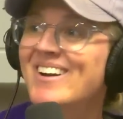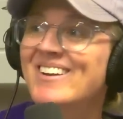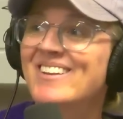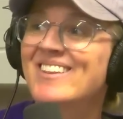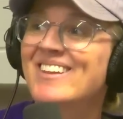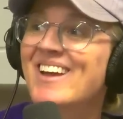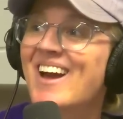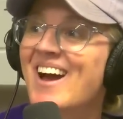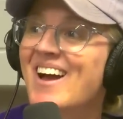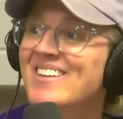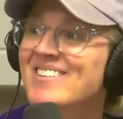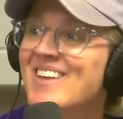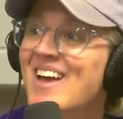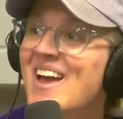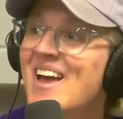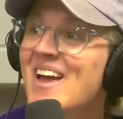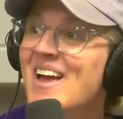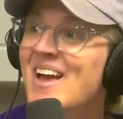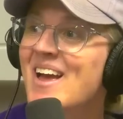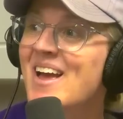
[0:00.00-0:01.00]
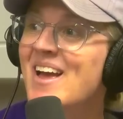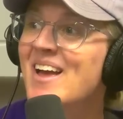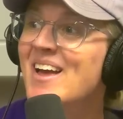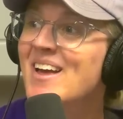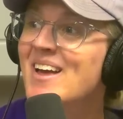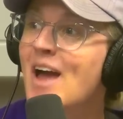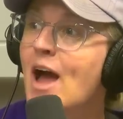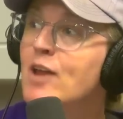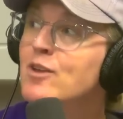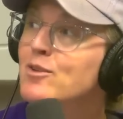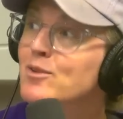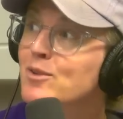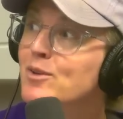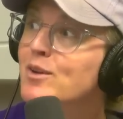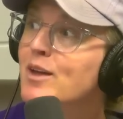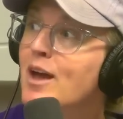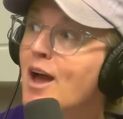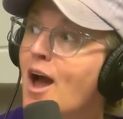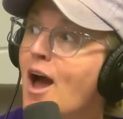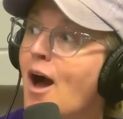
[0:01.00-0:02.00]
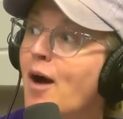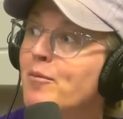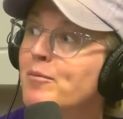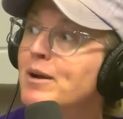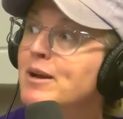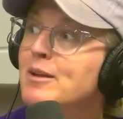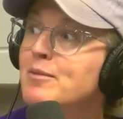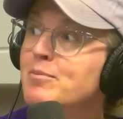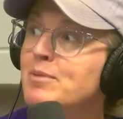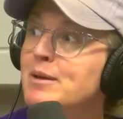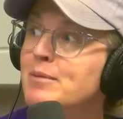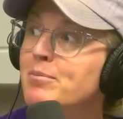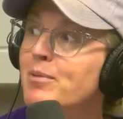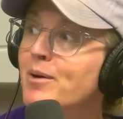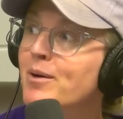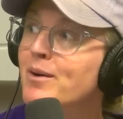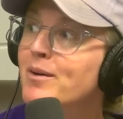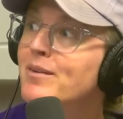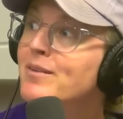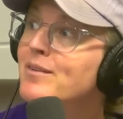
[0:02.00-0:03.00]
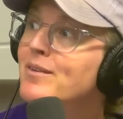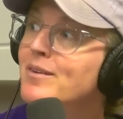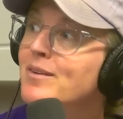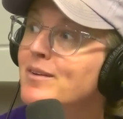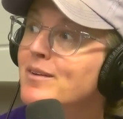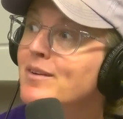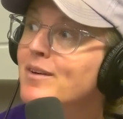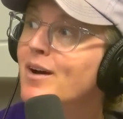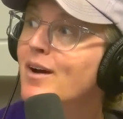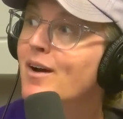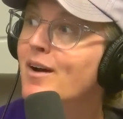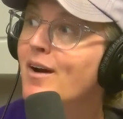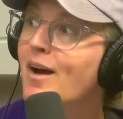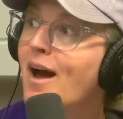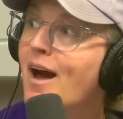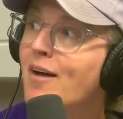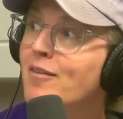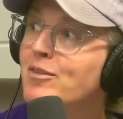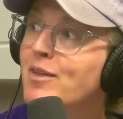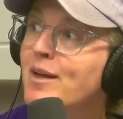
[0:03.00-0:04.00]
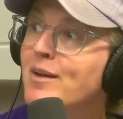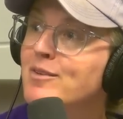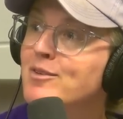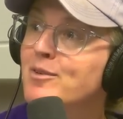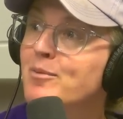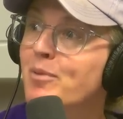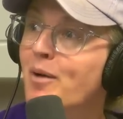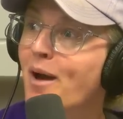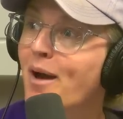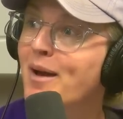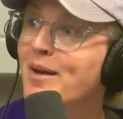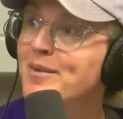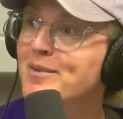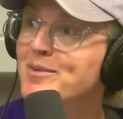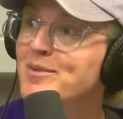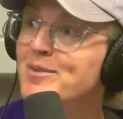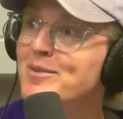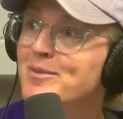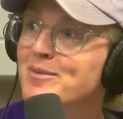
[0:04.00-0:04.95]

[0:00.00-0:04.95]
are the odds? 48 hours. And you look at how many people have like surprise